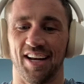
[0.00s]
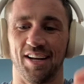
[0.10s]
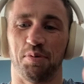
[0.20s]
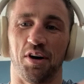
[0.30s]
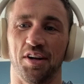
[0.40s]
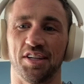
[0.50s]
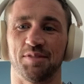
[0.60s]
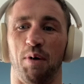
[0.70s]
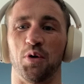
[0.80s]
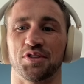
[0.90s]
And they put on
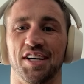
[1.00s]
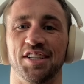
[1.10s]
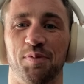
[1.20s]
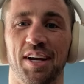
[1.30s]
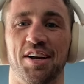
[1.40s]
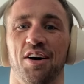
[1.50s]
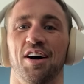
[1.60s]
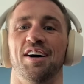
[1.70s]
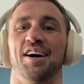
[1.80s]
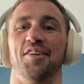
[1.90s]
this Bolzay speaker,
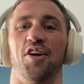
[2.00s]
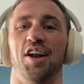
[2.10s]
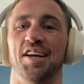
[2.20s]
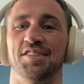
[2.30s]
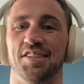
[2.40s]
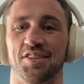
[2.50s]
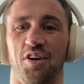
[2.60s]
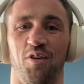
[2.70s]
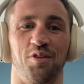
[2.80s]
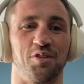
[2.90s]
and all it is
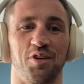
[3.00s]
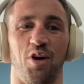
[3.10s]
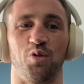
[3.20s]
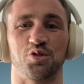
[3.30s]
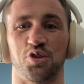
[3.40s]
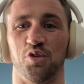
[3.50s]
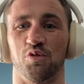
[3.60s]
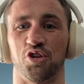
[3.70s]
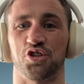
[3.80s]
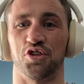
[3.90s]
old
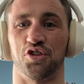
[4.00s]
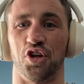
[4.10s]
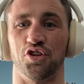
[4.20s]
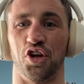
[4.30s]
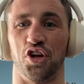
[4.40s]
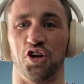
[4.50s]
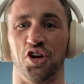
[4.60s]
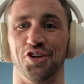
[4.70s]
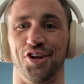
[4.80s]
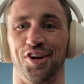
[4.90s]
school Russian.
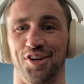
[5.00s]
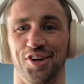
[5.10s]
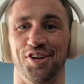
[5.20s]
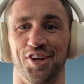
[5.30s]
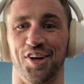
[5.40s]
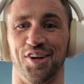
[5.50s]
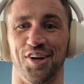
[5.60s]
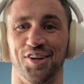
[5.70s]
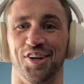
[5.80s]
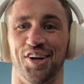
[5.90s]

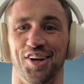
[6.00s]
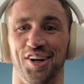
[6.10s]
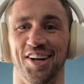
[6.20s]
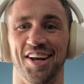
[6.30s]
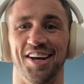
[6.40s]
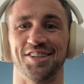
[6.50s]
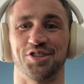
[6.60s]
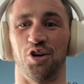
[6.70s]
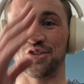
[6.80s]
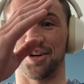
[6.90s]
It's
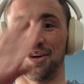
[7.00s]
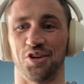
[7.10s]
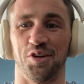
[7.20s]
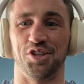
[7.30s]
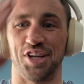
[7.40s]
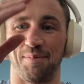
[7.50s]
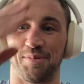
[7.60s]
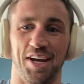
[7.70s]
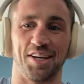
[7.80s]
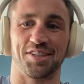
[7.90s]
got us all doing
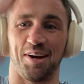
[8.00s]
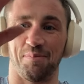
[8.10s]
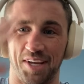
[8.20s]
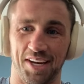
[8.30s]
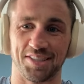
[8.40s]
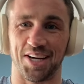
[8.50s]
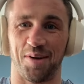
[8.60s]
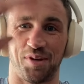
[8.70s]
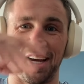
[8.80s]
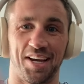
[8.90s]
jab kick, jab kick,
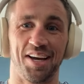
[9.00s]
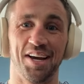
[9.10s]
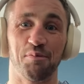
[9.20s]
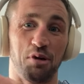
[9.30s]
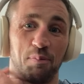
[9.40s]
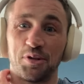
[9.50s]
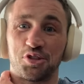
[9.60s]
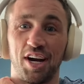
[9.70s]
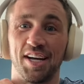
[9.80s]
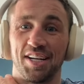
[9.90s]
jab kick. Proper
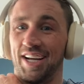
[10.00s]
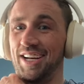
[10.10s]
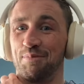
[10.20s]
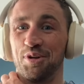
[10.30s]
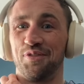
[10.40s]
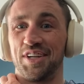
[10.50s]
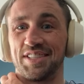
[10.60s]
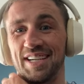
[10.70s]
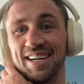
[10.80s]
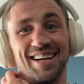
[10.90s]
training like the
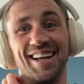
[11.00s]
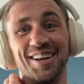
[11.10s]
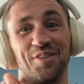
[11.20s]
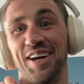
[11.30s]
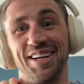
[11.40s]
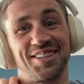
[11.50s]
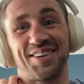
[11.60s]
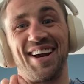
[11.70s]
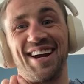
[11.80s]
movie. I love it. It's